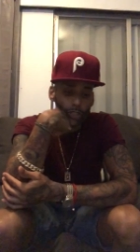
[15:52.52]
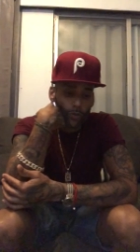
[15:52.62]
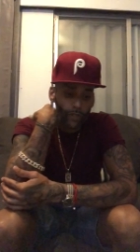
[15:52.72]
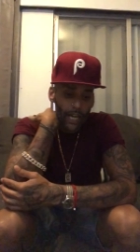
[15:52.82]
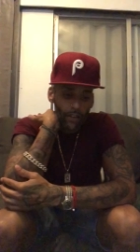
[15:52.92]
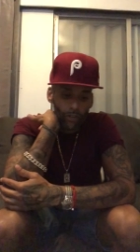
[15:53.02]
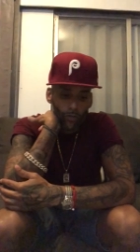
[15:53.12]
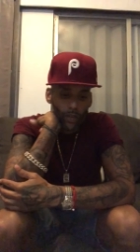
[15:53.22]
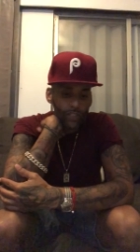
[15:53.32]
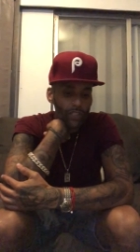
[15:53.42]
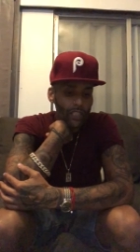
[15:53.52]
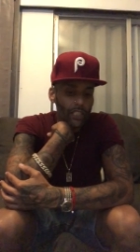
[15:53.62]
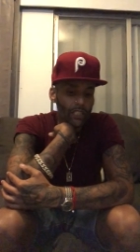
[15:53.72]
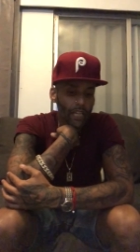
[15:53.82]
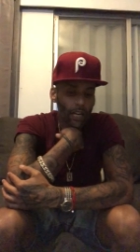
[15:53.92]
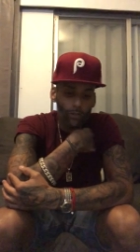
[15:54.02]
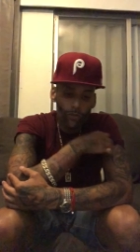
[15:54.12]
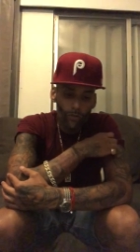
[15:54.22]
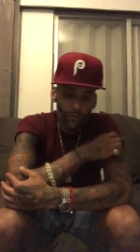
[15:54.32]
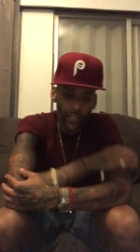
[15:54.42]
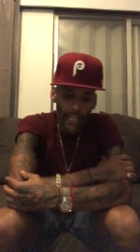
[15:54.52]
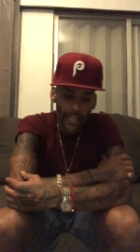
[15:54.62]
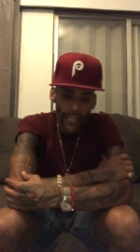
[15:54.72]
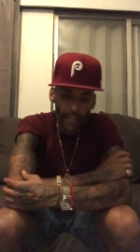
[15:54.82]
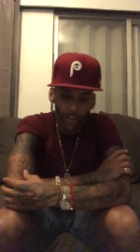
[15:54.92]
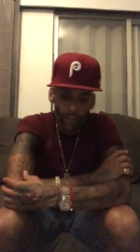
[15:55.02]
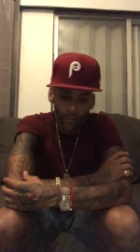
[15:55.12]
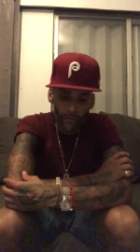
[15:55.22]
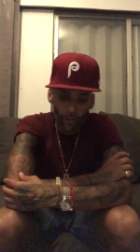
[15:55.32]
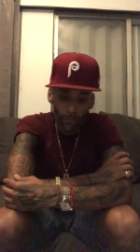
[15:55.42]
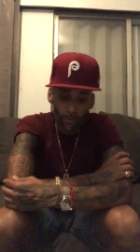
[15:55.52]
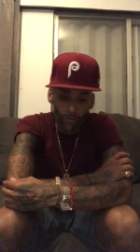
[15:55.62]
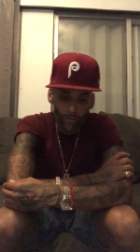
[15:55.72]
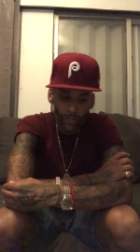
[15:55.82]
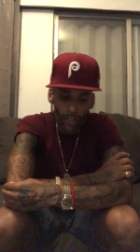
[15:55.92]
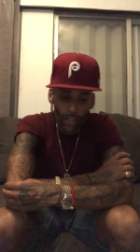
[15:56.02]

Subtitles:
So now the question is, how do you take care of your bones?